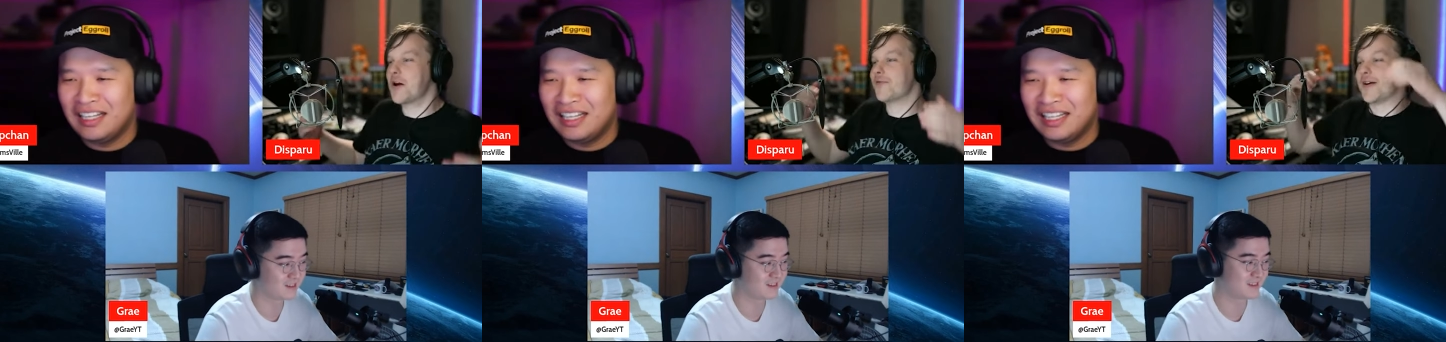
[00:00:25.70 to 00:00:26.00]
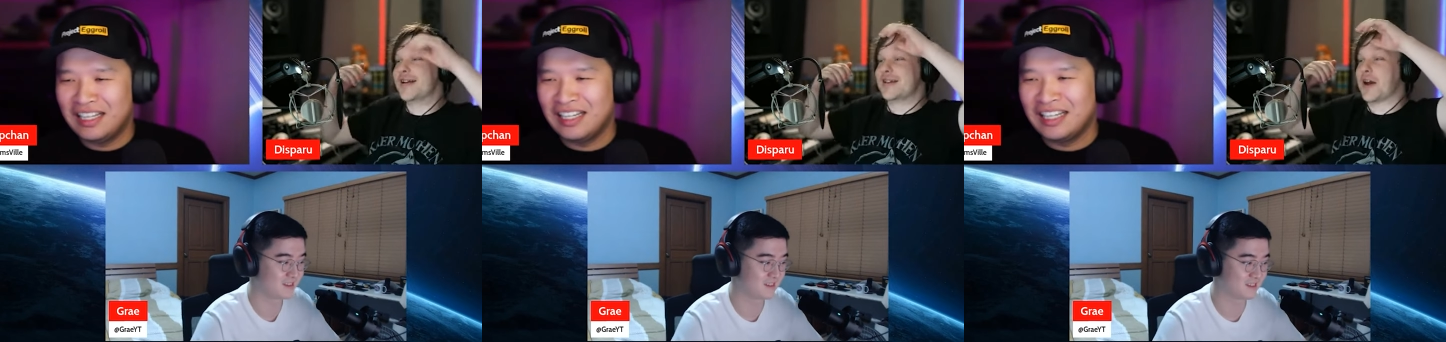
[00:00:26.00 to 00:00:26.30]

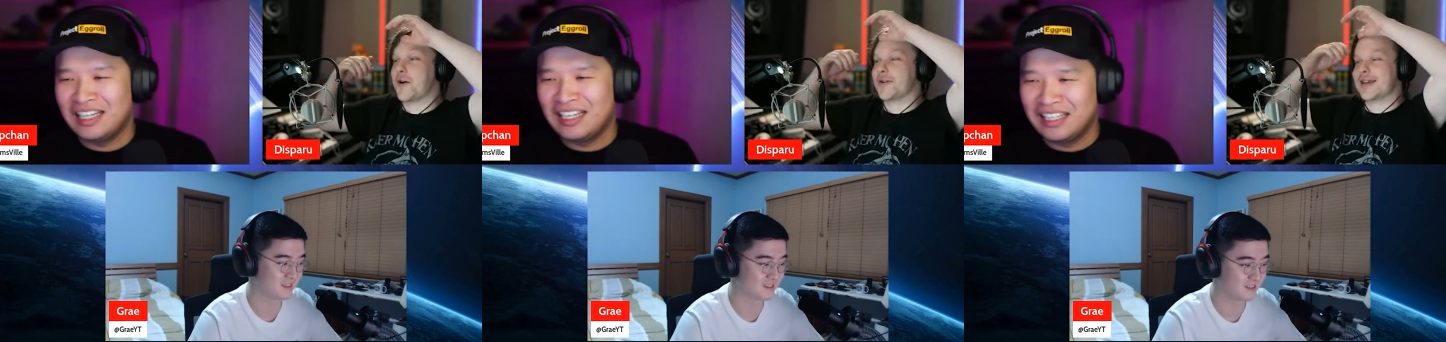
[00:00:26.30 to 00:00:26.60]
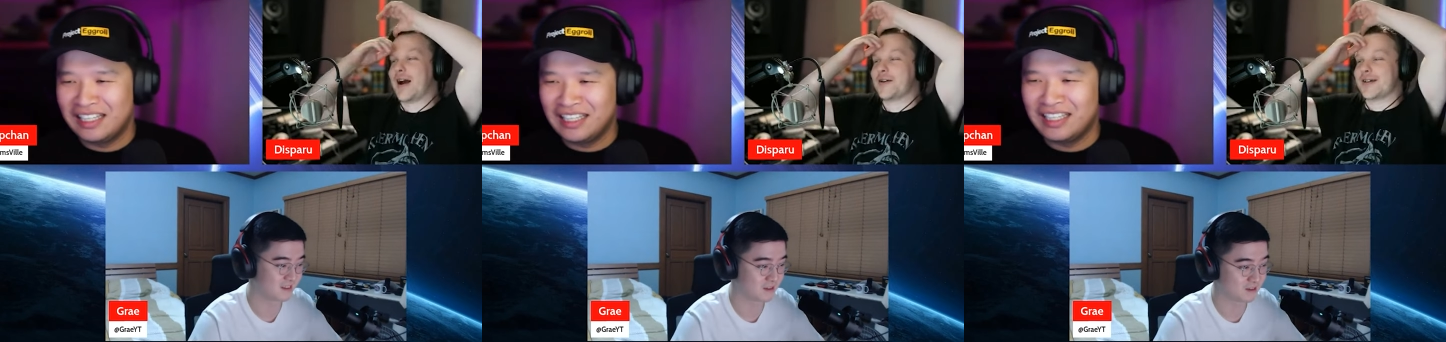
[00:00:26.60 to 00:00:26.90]
Speaker 1: videos
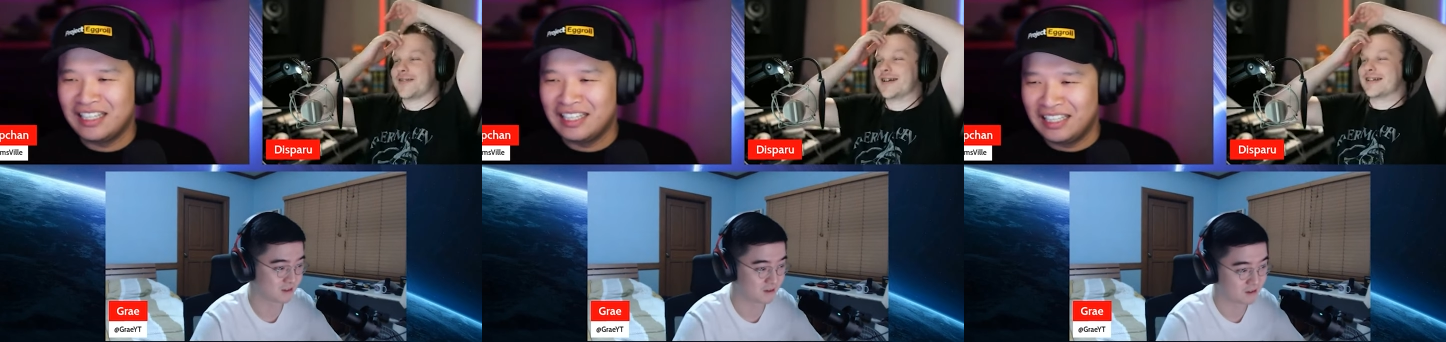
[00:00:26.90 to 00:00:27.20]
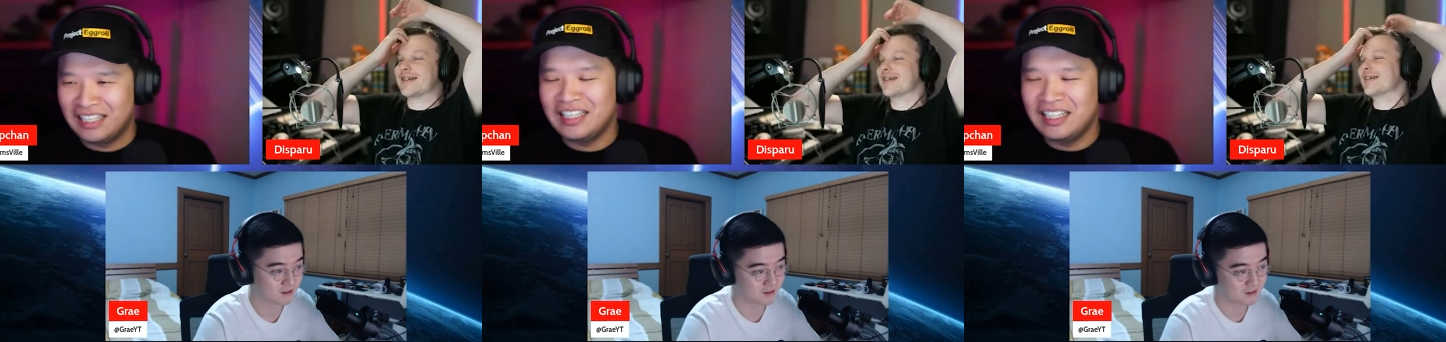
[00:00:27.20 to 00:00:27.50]
out of it.
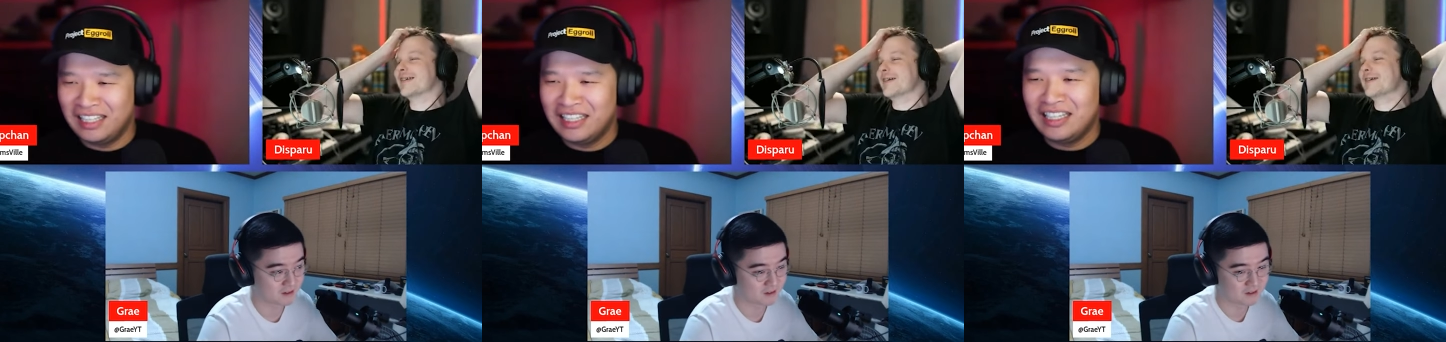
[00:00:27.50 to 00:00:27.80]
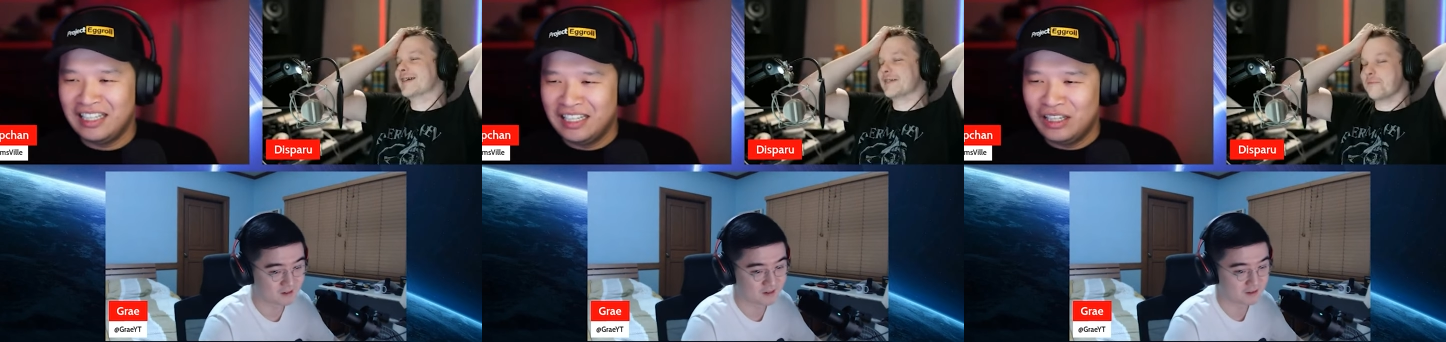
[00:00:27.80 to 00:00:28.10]

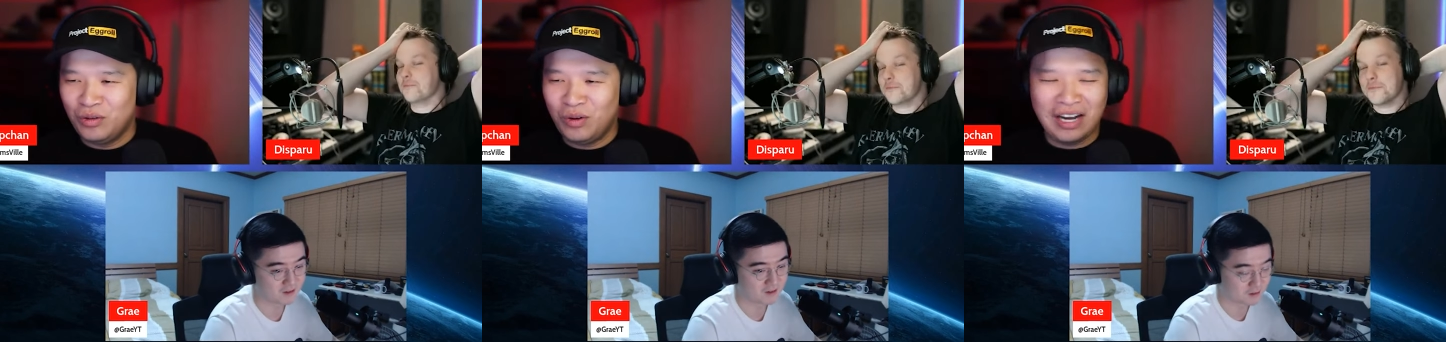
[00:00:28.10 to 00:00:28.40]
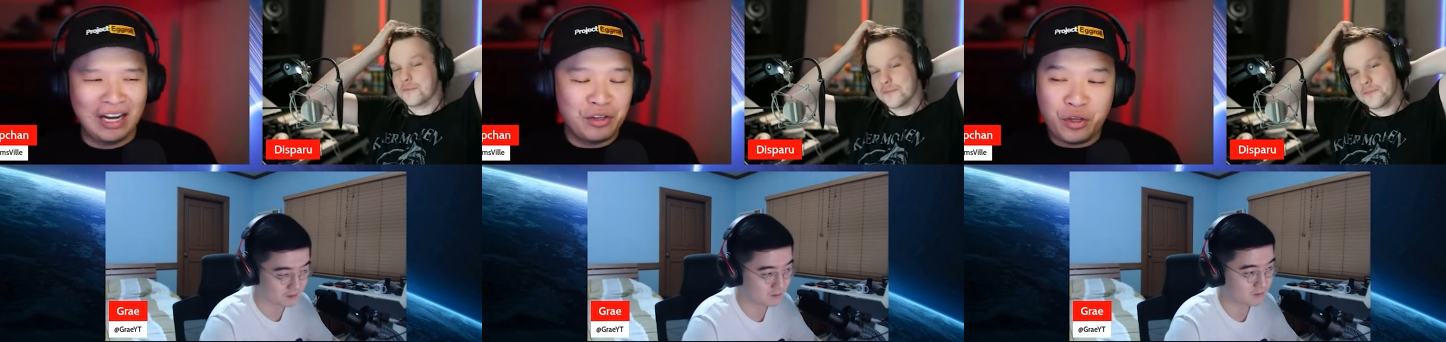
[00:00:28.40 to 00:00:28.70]

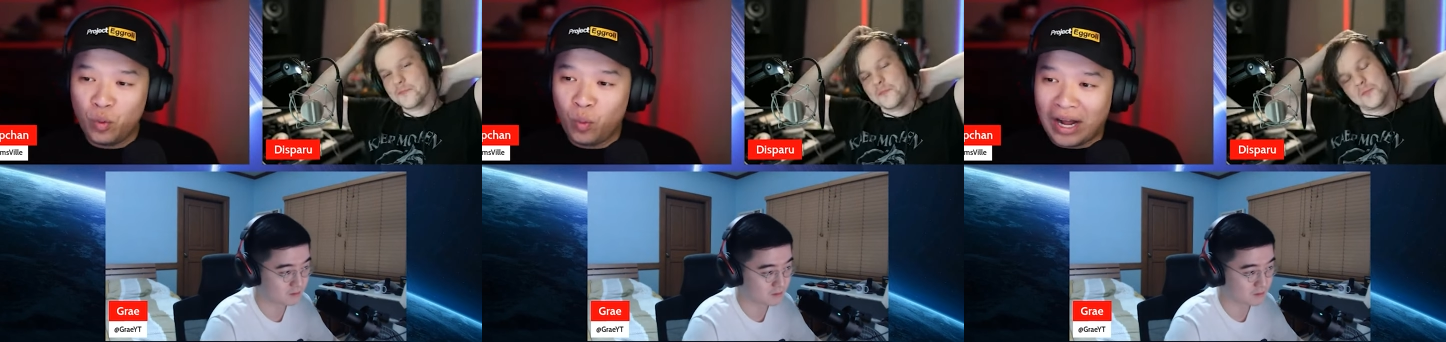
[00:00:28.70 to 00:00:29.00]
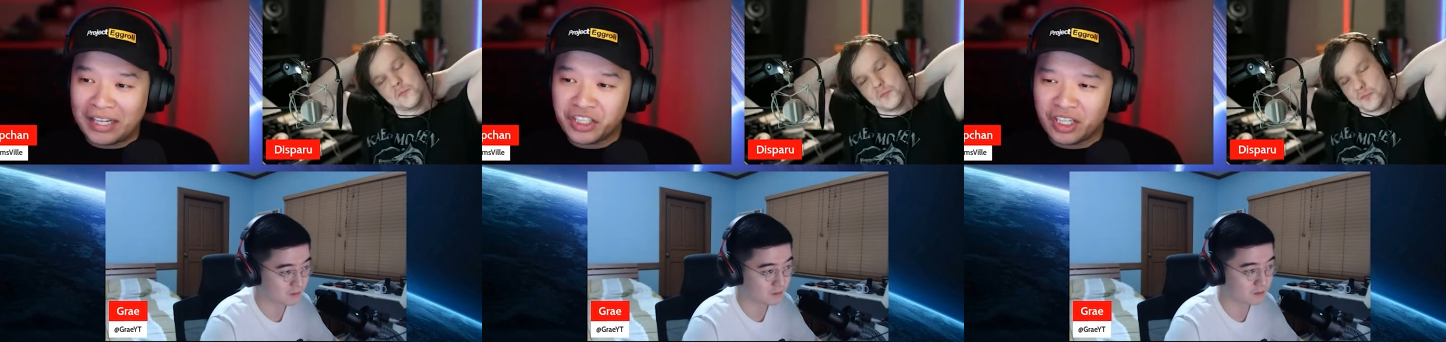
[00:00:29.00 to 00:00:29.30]
Speaker 2: Wow, you
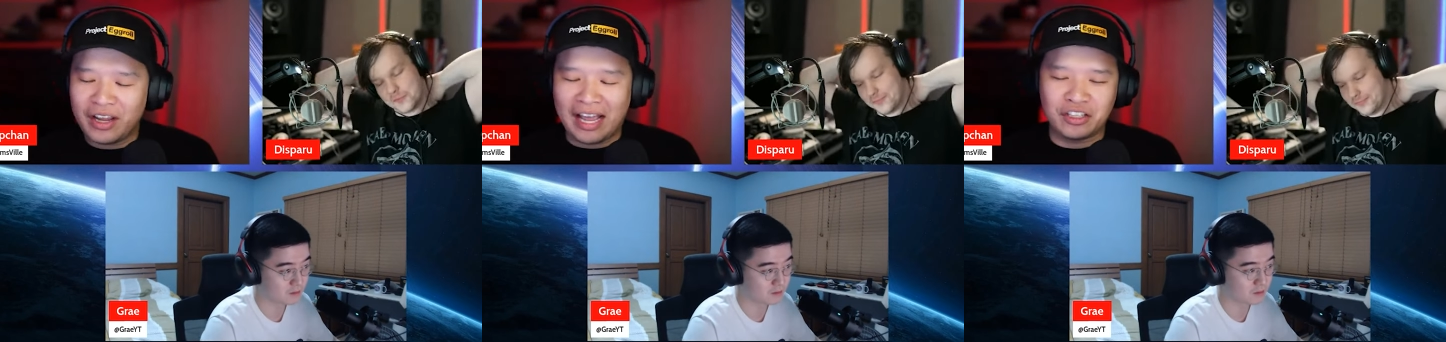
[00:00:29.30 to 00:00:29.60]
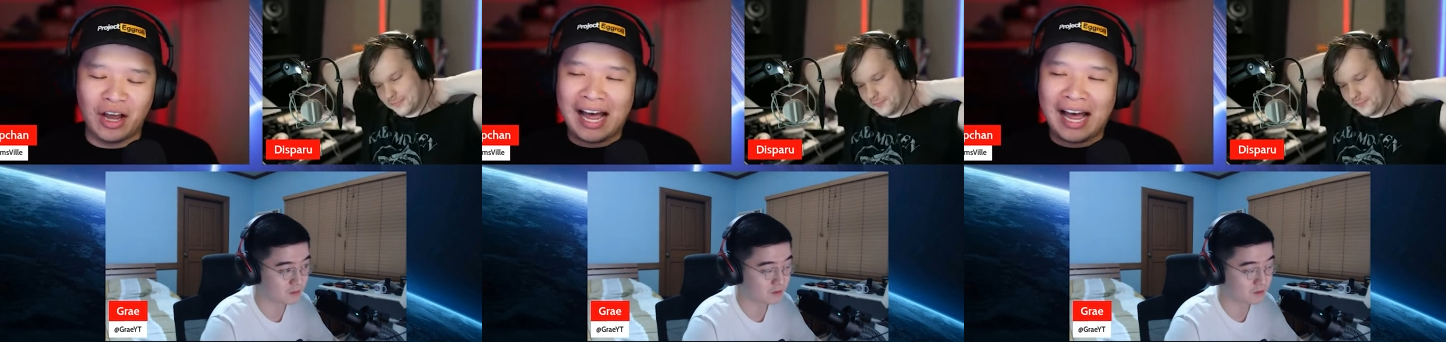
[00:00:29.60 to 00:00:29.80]
watched. Okay, so